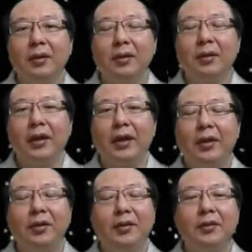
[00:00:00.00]

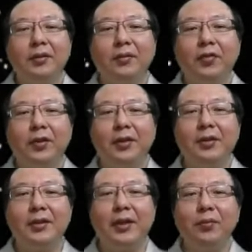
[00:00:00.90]
And for this,
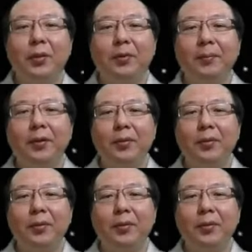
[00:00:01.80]
then we probably